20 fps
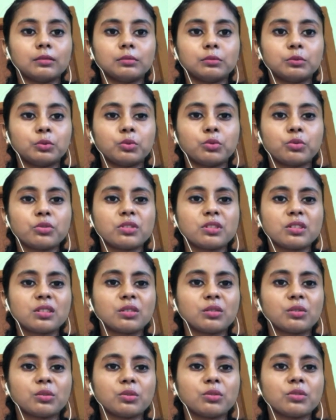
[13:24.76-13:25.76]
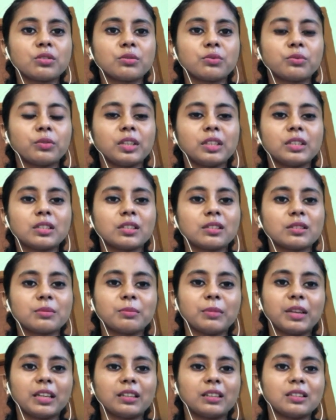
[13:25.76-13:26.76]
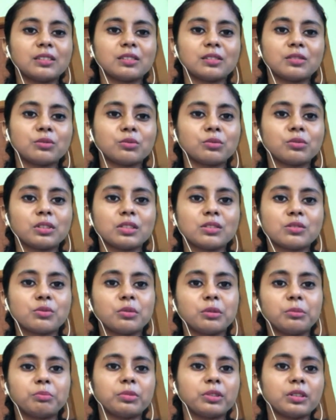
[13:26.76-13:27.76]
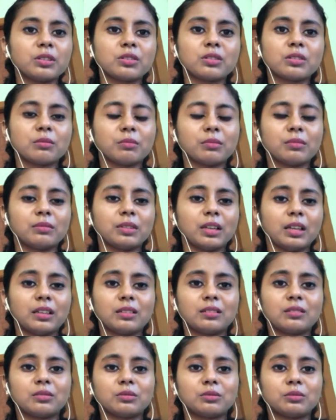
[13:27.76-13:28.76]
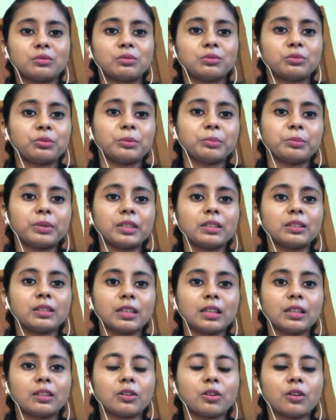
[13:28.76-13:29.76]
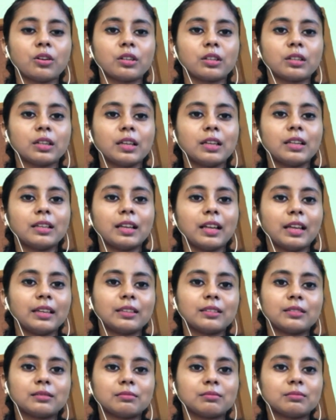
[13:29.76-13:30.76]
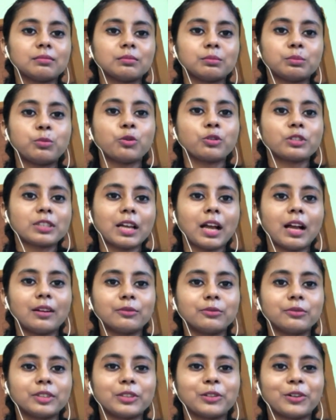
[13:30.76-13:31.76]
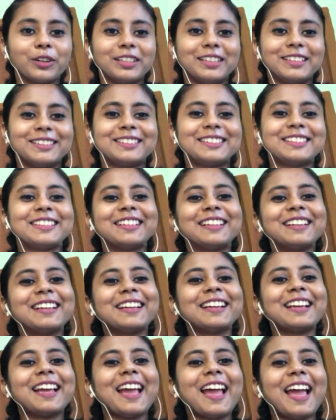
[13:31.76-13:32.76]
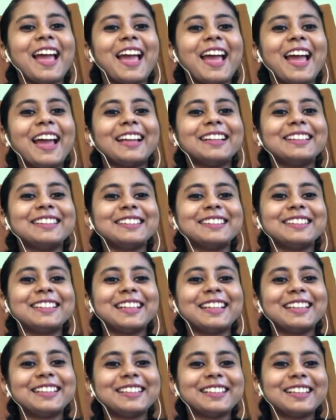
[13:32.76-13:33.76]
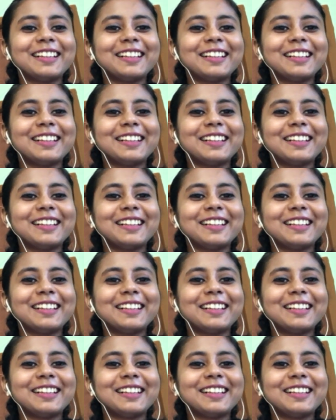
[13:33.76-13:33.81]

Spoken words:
those clothes, we just make it into the sweepers, like sweeping thing or like... pocha, we call it. And then